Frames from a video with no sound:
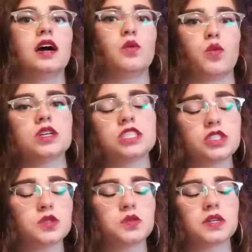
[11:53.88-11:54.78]
Once
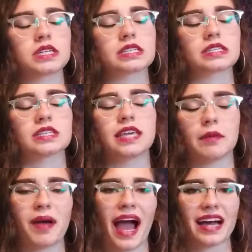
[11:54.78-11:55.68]
you
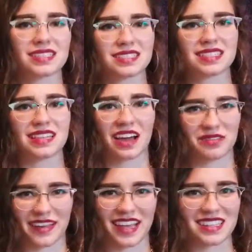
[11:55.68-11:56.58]
get past that
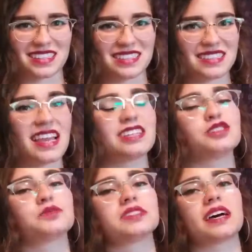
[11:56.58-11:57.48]
phase and
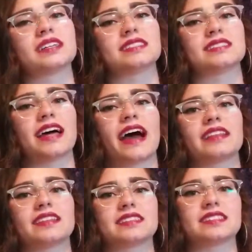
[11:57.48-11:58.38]
you realize that
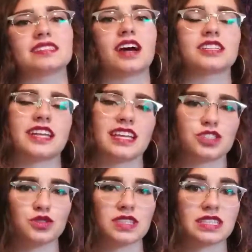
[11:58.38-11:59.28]
this is not an
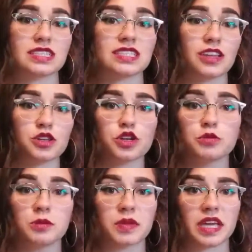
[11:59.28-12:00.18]
angel, this is another
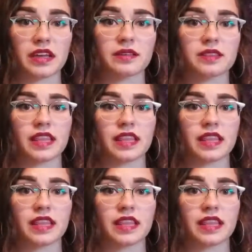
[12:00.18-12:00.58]
human being